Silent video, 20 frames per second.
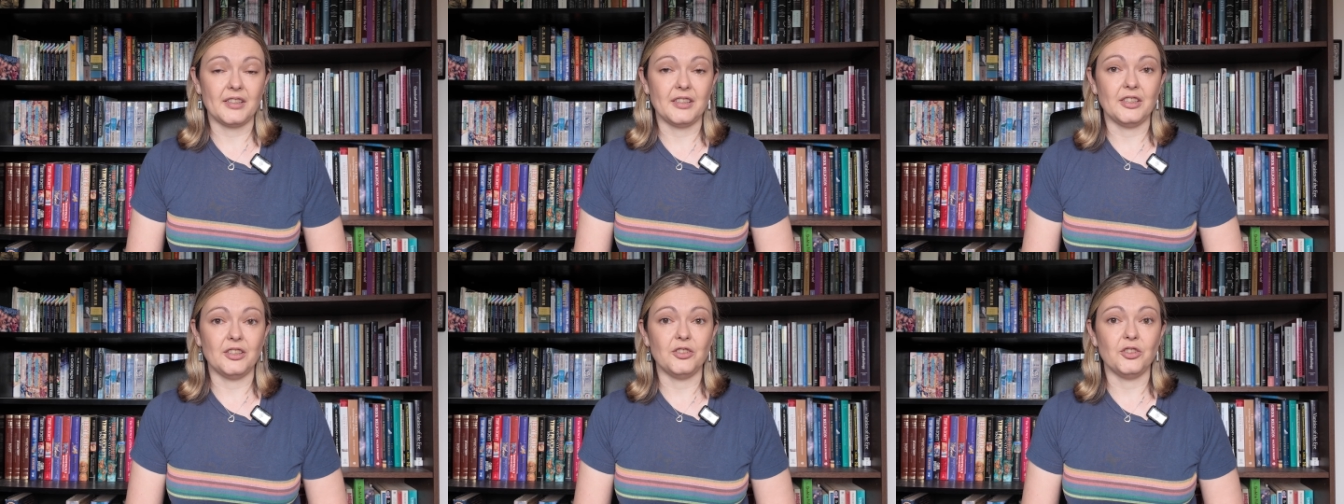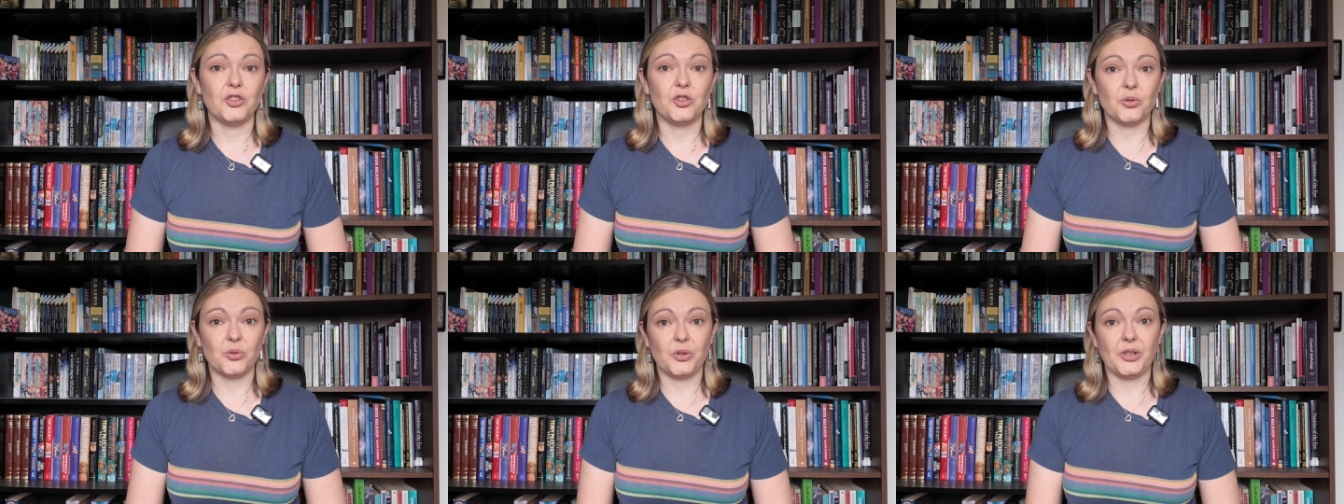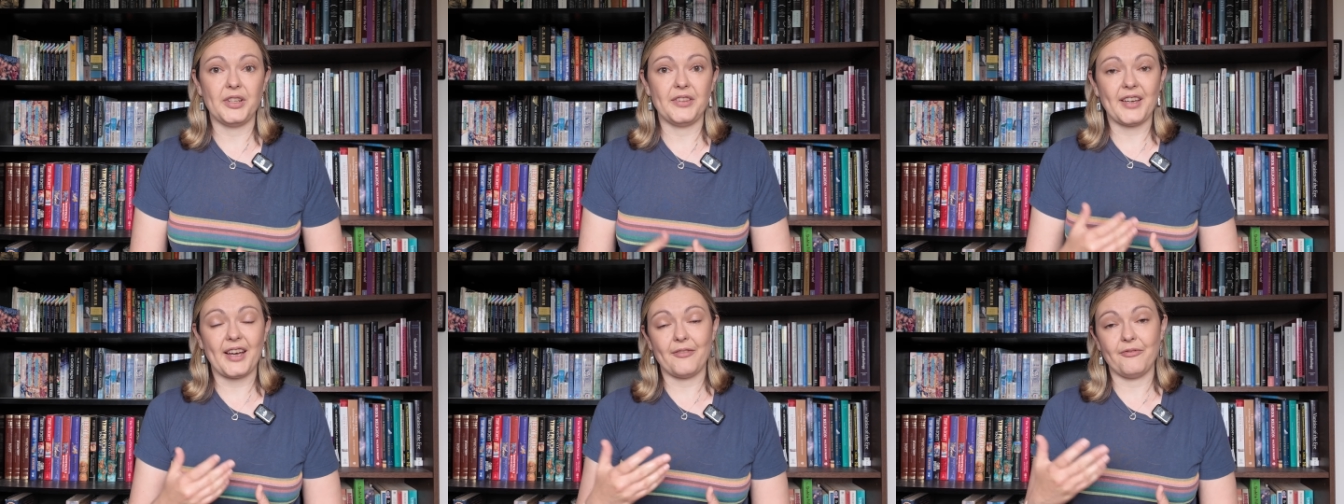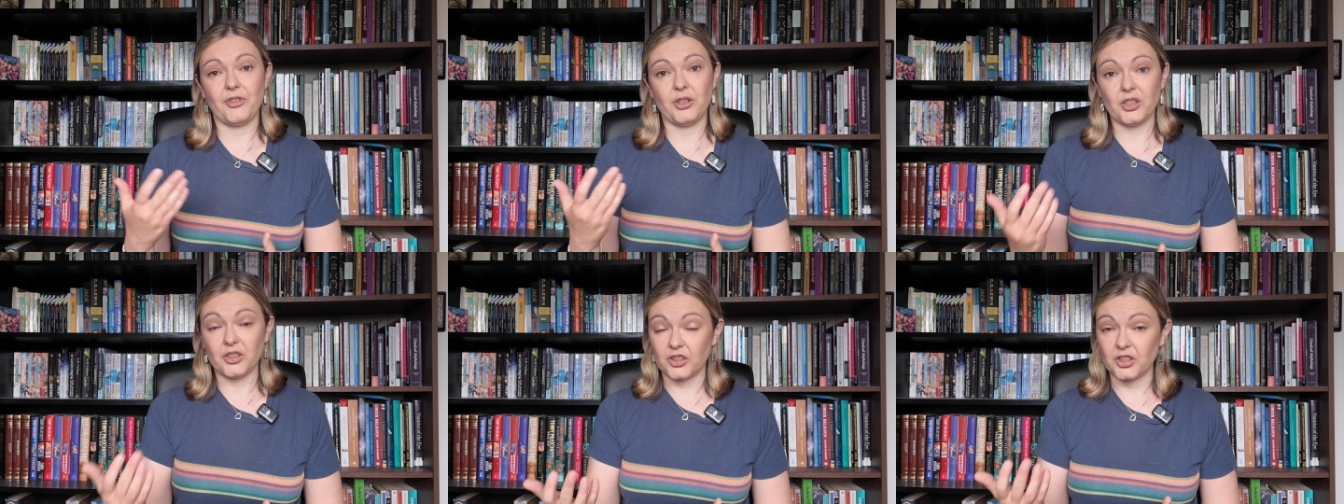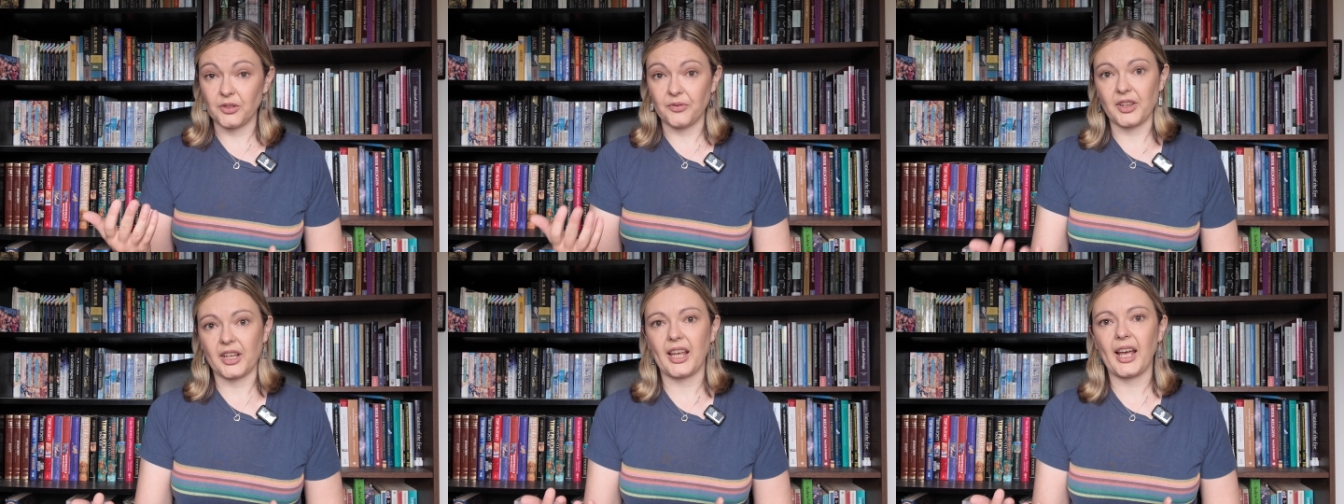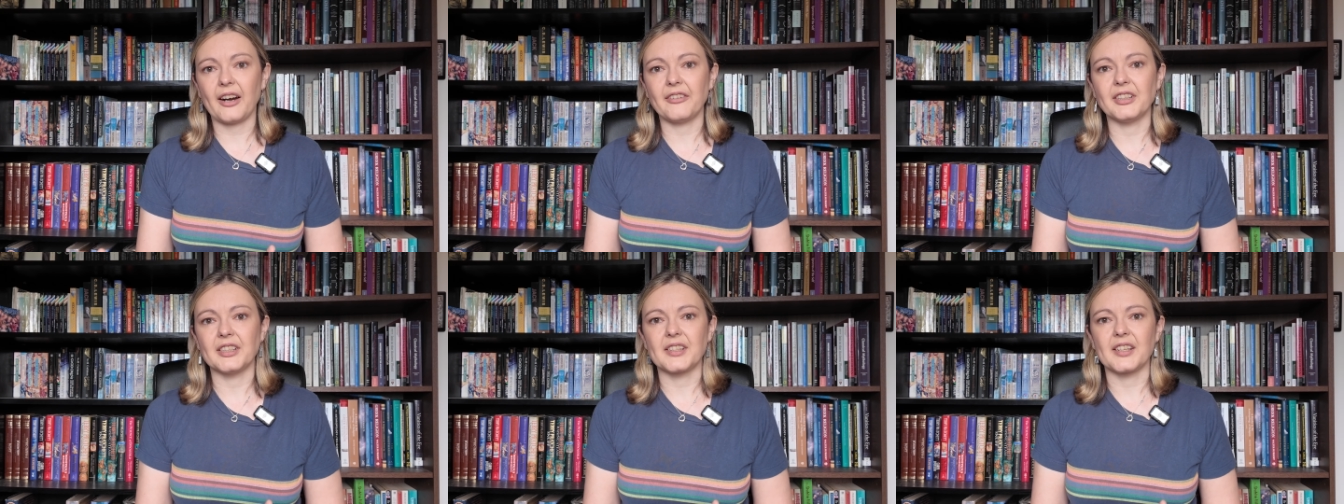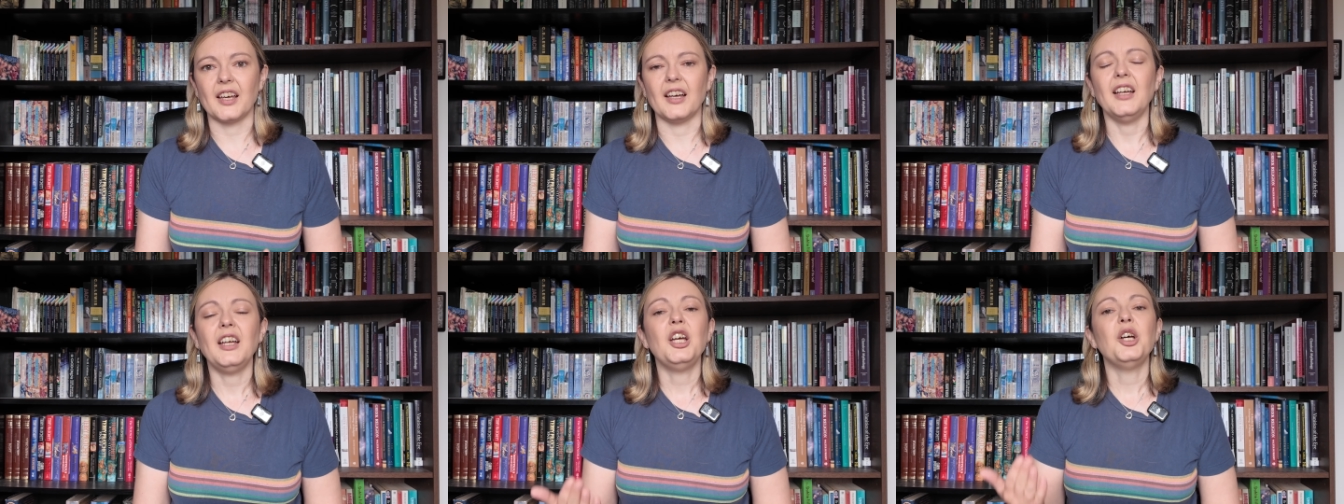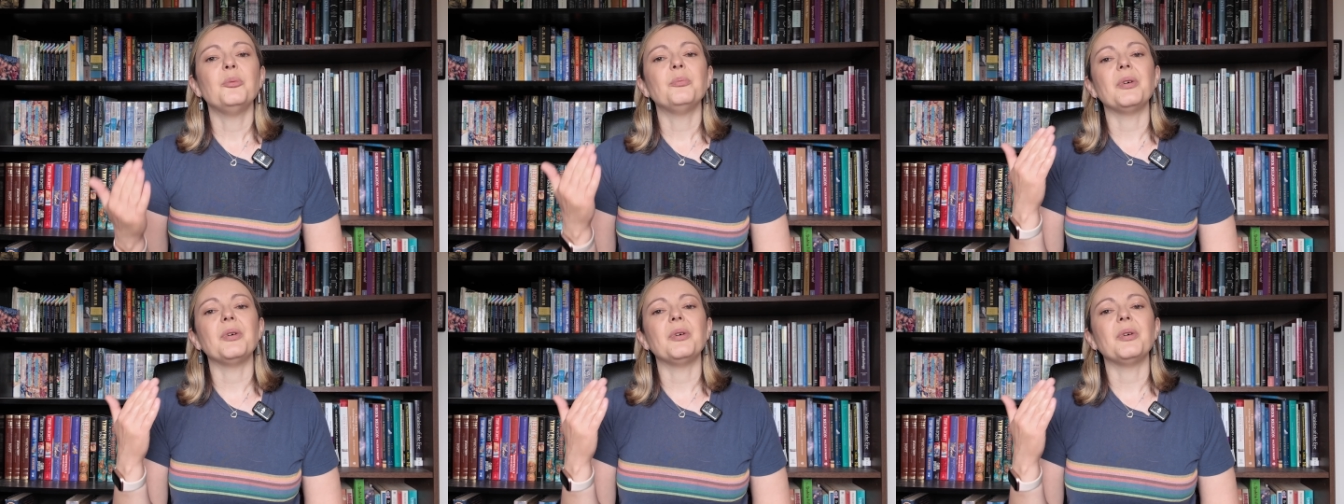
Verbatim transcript: I enjoy that version of the character.